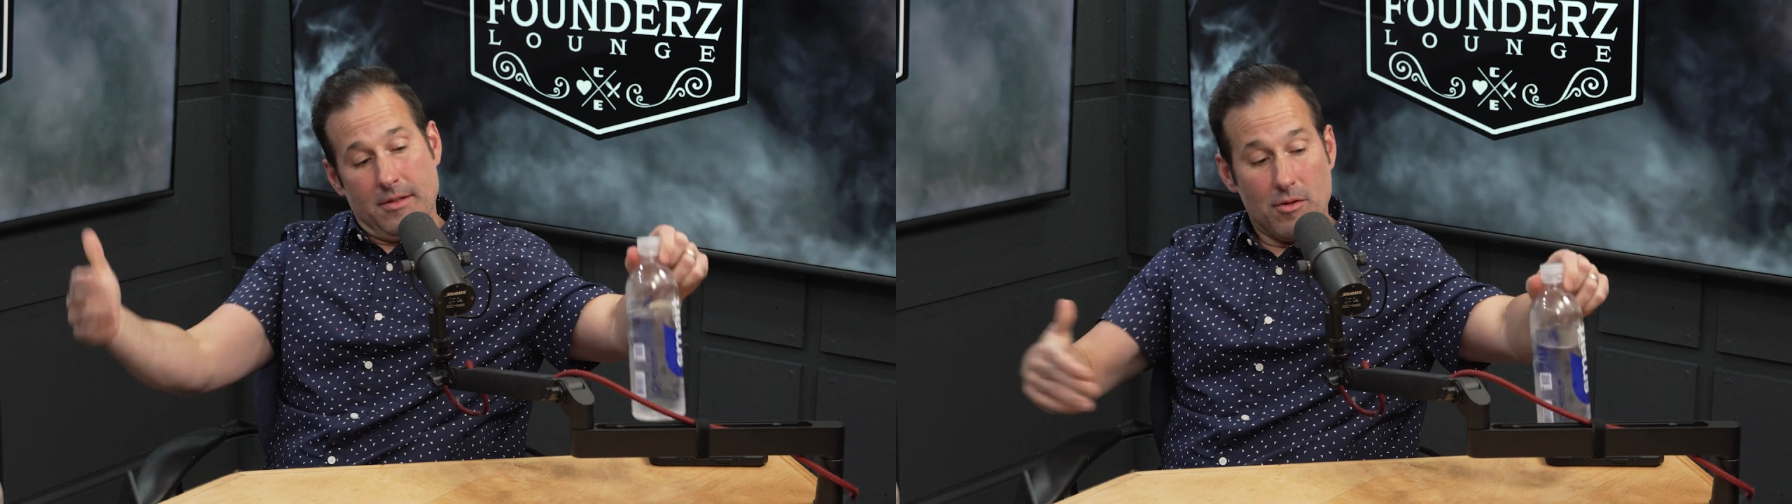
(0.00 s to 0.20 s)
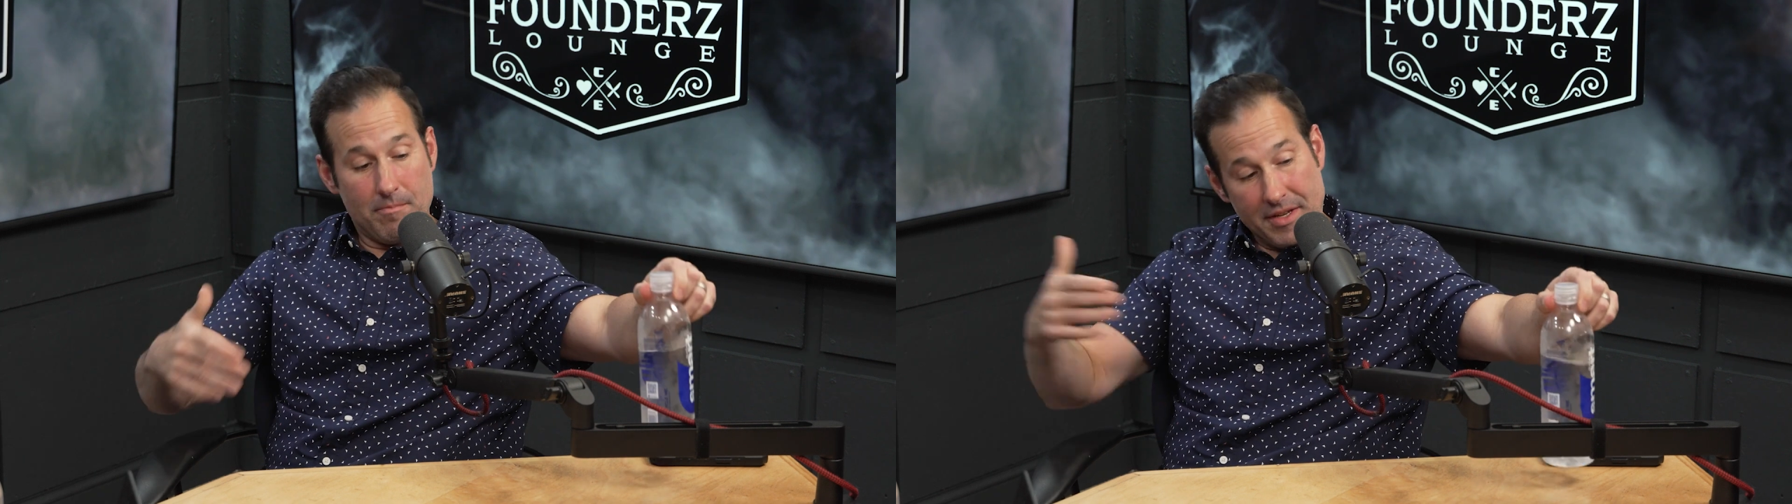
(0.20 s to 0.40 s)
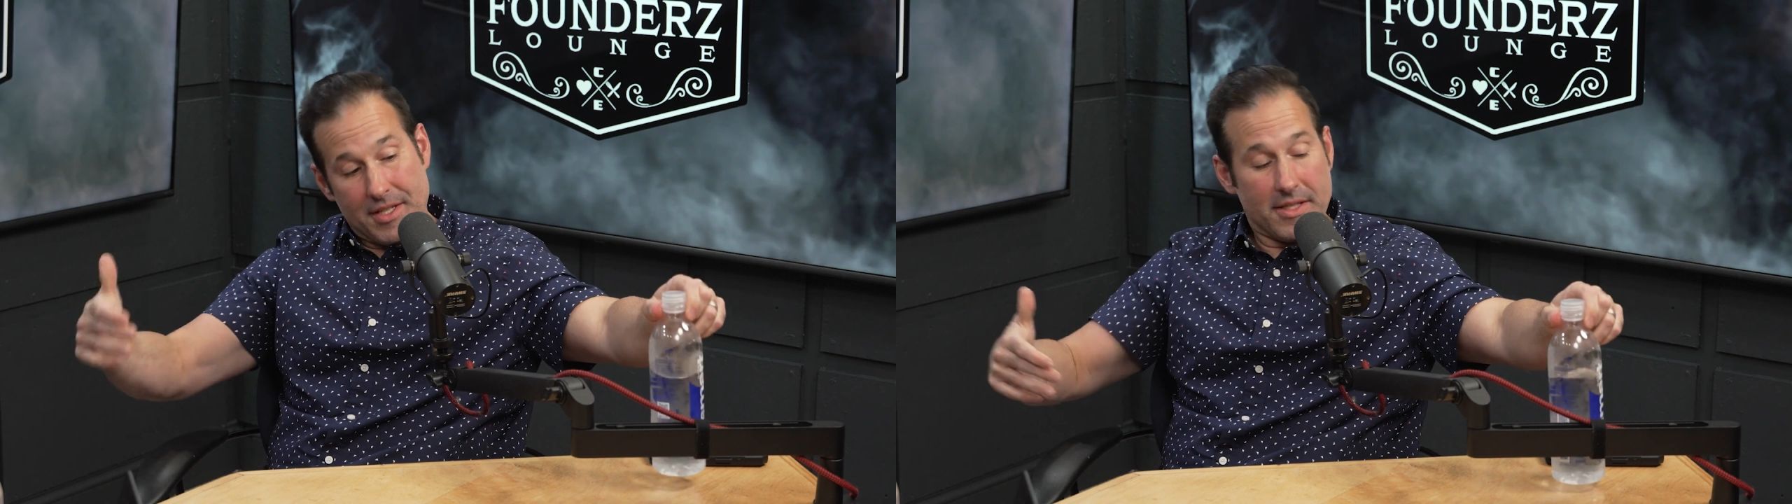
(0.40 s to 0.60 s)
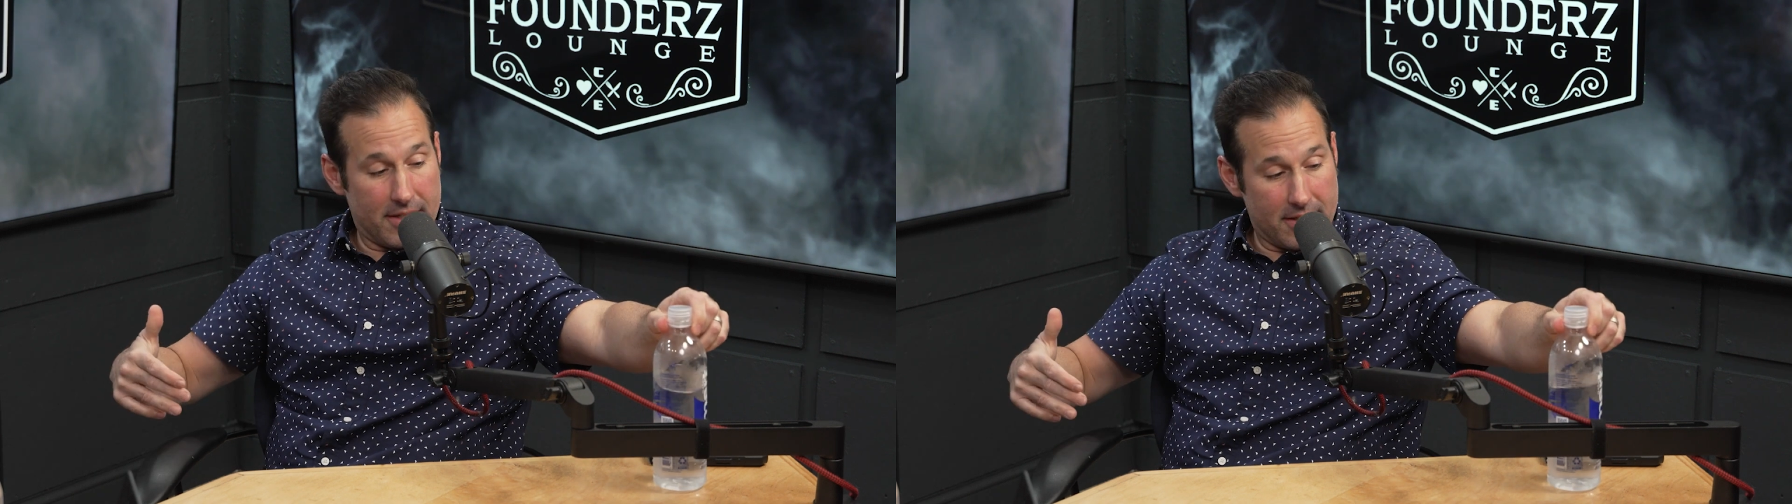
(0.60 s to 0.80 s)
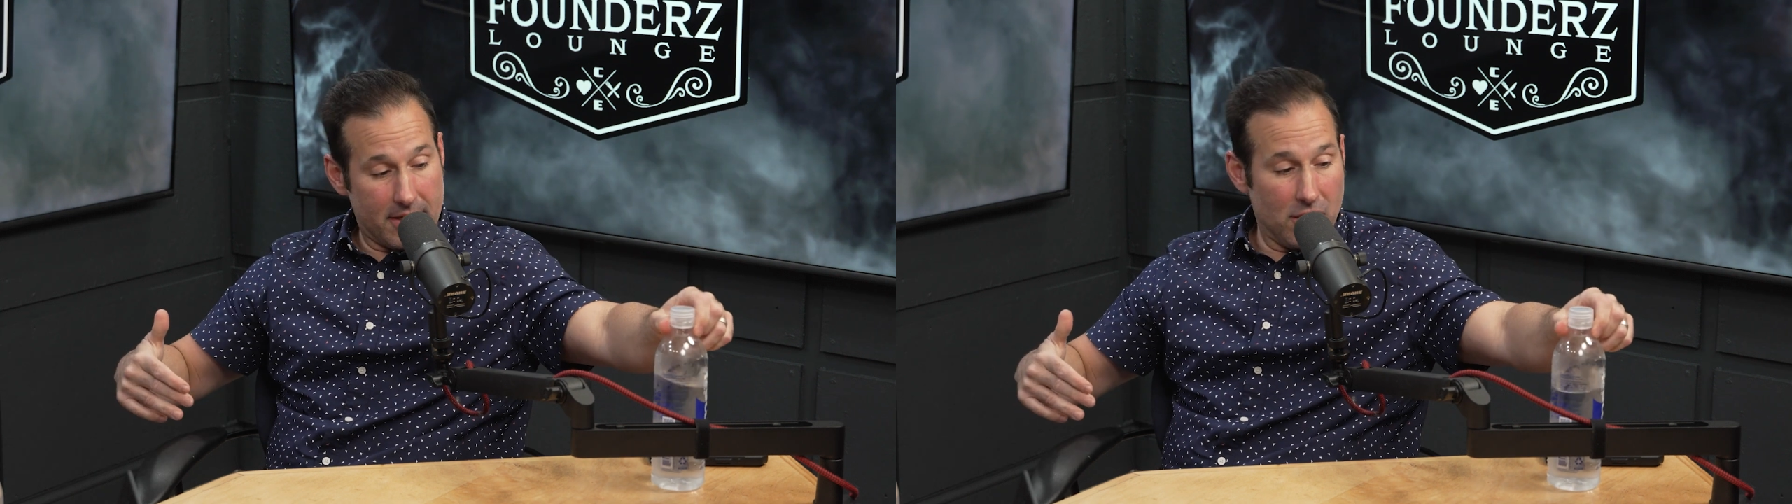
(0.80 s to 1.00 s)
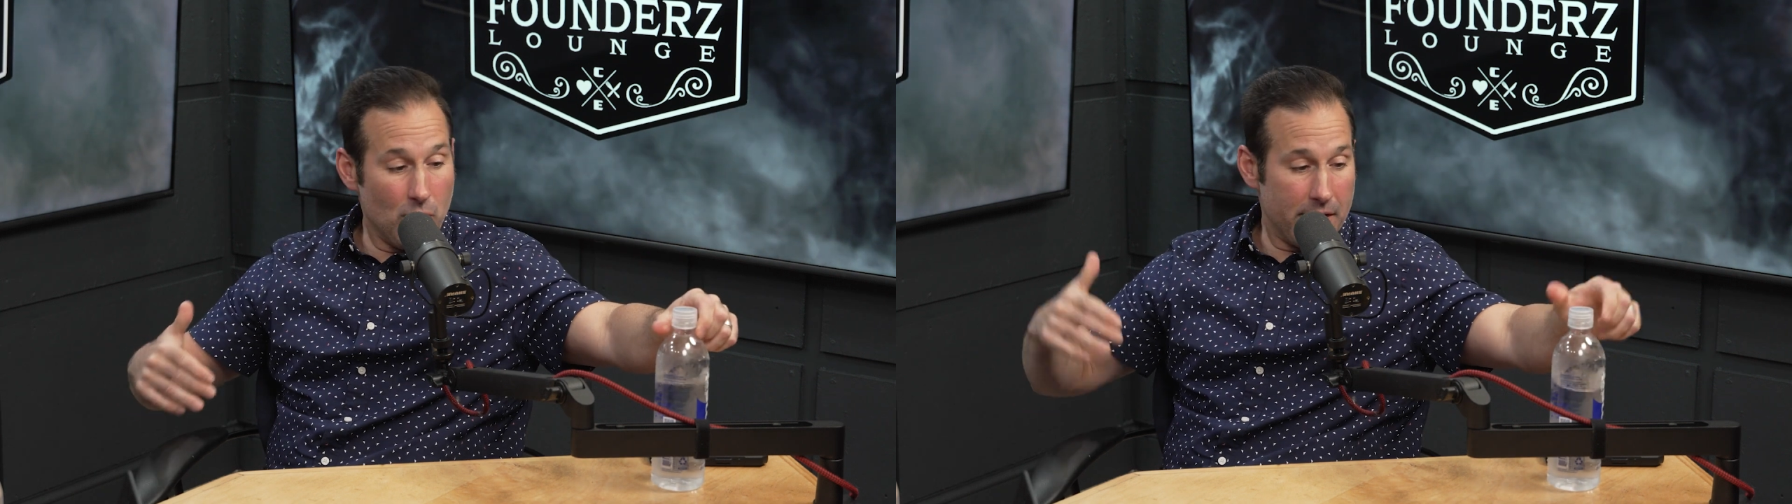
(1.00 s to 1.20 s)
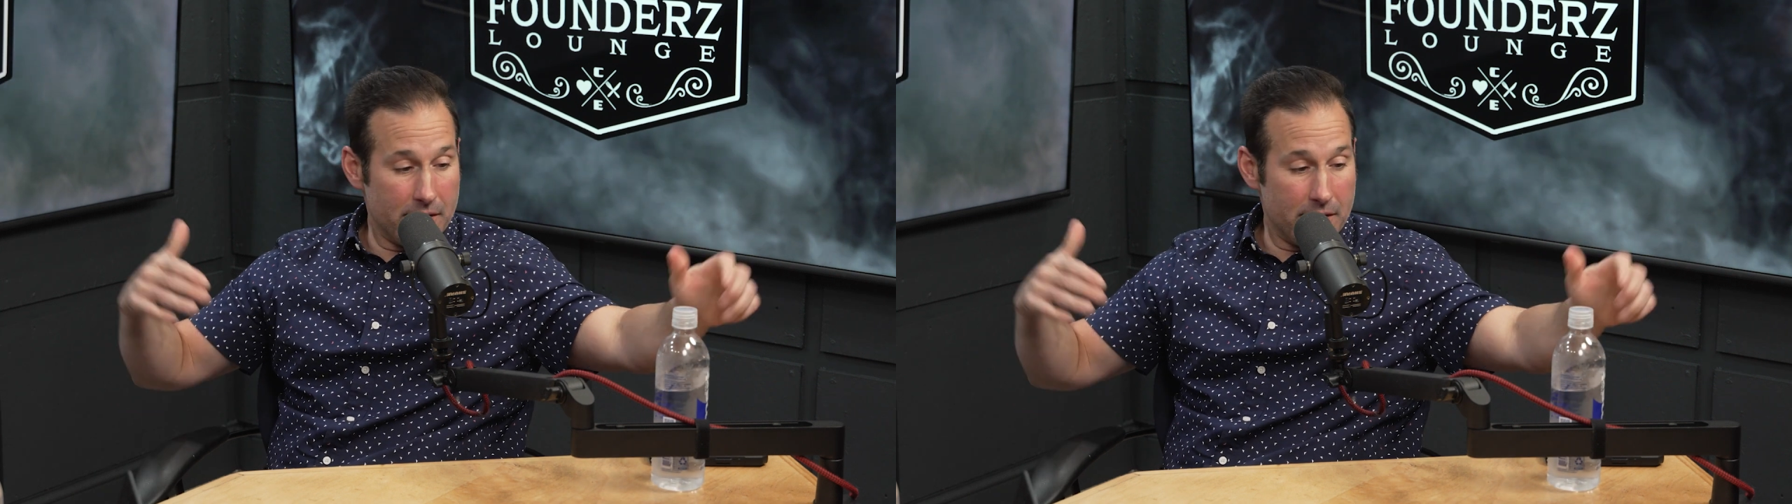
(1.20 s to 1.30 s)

or businesses that you want